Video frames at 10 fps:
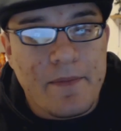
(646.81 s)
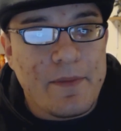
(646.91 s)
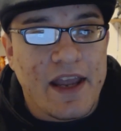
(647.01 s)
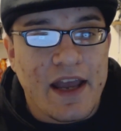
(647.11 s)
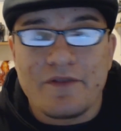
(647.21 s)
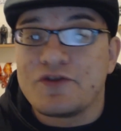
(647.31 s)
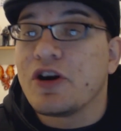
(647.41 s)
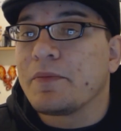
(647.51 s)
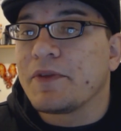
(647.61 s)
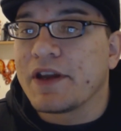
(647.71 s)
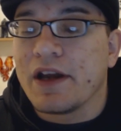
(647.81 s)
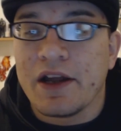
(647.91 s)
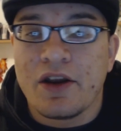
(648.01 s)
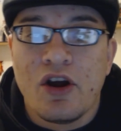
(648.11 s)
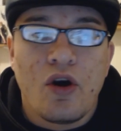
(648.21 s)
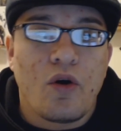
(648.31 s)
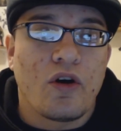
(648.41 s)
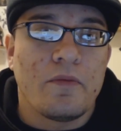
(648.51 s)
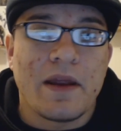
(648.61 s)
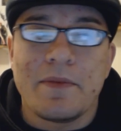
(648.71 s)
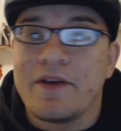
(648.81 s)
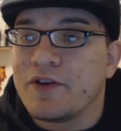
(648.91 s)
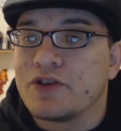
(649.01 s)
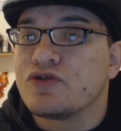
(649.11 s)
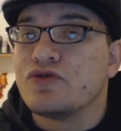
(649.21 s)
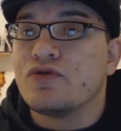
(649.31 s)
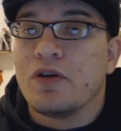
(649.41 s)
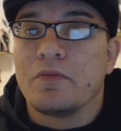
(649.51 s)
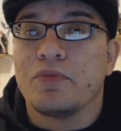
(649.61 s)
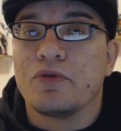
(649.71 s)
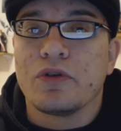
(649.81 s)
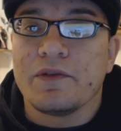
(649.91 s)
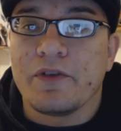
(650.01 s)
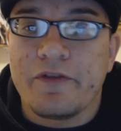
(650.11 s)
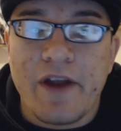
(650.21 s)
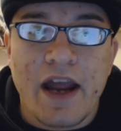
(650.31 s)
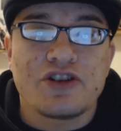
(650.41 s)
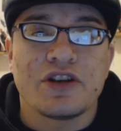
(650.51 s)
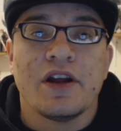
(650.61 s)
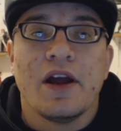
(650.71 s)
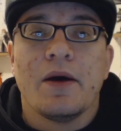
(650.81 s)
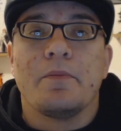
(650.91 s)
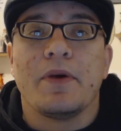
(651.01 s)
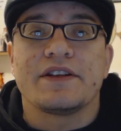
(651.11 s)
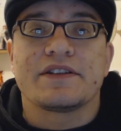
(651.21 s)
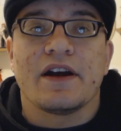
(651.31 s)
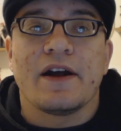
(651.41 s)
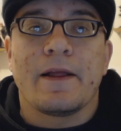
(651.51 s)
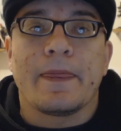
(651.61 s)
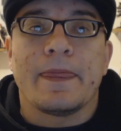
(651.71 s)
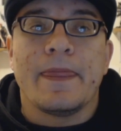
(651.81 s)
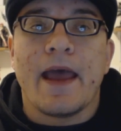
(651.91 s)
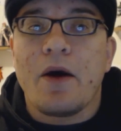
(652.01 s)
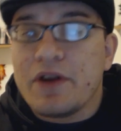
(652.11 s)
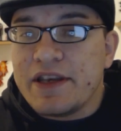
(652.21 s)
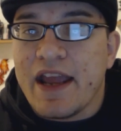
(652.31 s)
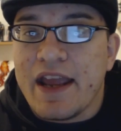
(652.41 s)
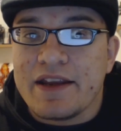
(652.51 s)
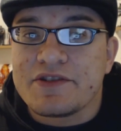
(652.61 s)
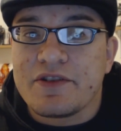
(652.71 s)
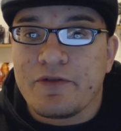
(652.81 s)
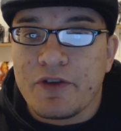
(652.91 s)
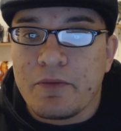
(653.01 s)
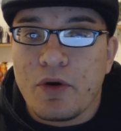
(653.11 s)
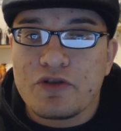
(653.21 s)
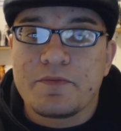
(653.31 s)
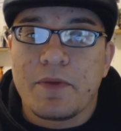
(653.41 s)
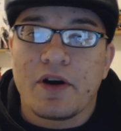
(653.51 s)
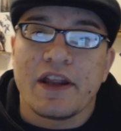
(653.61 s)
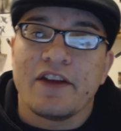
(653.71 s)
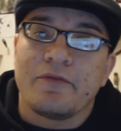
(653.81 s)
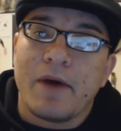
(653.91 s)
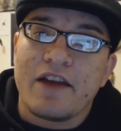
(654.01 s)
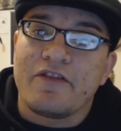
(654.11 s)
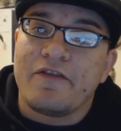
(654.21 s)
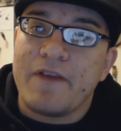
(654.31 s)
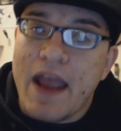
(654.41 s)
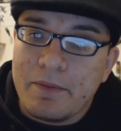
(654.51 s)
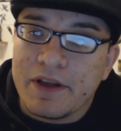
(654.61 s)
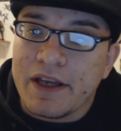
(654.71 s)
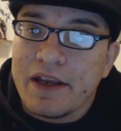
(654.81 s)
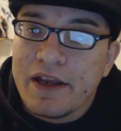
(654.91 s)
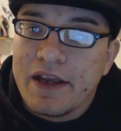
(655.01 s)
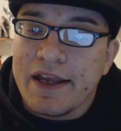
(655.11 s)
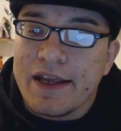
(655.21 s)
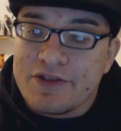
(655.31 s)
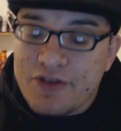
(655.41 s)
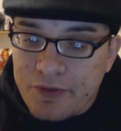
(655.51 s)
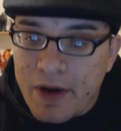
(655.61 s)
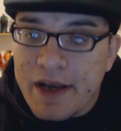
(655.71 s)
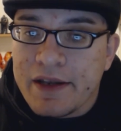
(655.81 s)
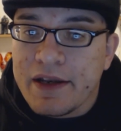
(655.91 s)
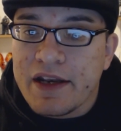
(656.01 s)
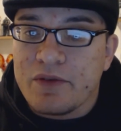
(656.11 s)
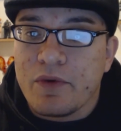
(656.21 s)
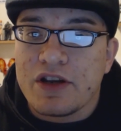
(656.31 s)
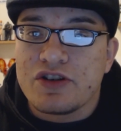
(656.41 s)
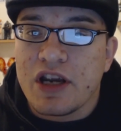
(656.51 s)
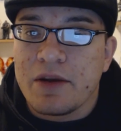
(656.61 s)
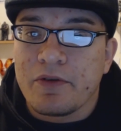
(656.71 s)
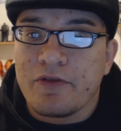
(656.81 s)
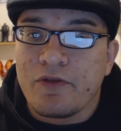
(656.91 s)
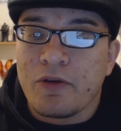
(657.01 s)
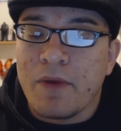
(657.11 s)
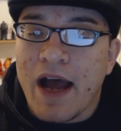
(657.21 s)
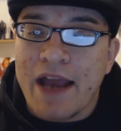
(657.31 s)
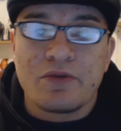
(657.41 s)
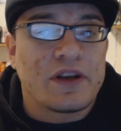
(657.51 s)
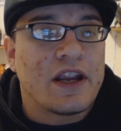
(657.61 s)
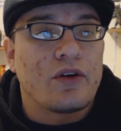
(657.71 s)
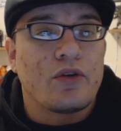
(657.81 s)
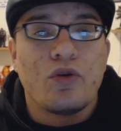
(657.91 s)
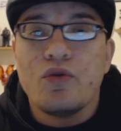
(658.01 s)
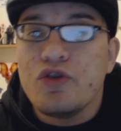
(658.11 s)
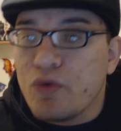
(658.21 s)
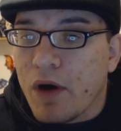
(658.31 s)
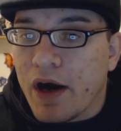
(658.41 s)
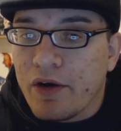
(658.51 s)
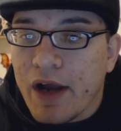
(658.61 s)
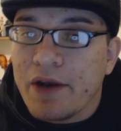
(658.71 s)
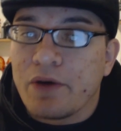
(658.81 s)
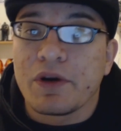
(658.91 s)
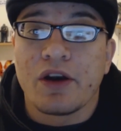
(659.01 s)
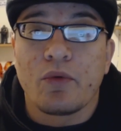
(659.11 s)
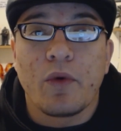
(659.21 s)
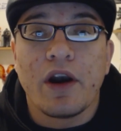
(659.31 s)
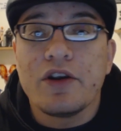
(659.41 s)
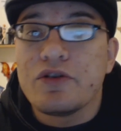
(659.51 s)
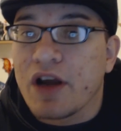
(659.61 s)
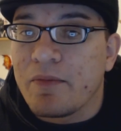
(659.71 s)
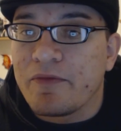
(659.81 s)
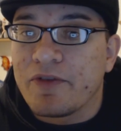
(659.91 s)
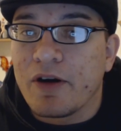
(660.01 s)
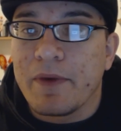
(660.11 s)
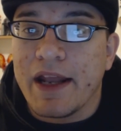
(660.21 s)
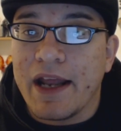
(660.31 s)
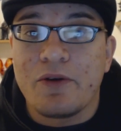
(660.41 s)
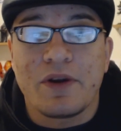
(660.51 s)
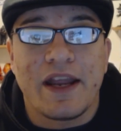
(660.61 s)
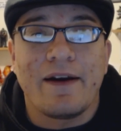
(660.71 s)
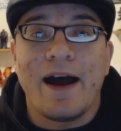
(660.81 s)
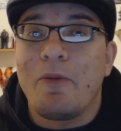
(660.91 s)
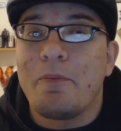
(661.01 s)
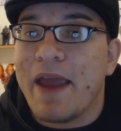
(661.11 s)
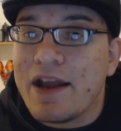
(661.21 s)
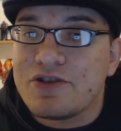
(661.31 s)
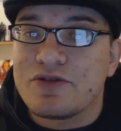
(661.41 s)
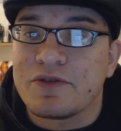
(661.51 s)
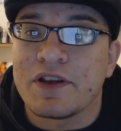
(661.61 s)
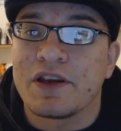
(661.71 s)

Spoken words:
maybe kind of jumped the gun or maybe even in too brutal of a fashion. But nowadays, for the most part, if my family is threatened in any way, shape, or form, I don't care who you are, I don't care where you come from, and I don't care how bad you